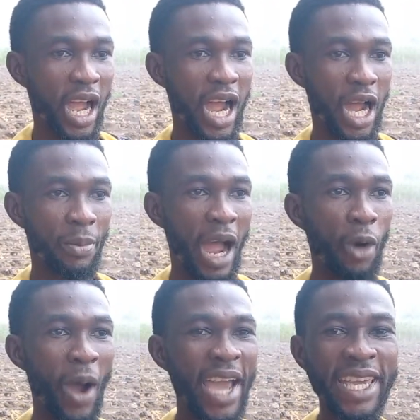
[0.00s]

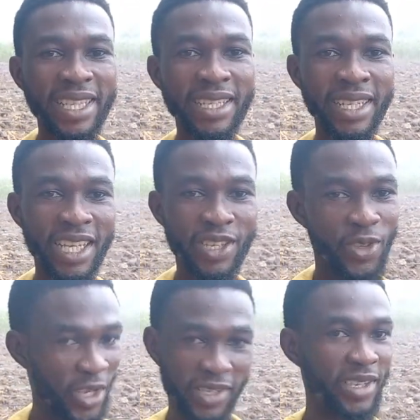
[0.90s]
Our eating is
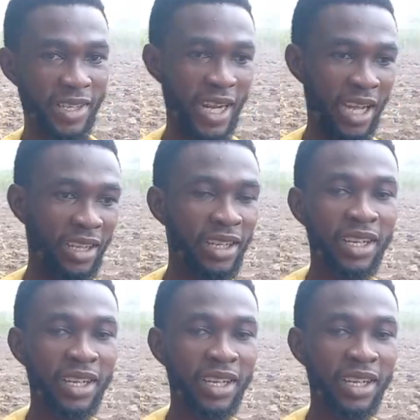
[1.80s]
not seasonal.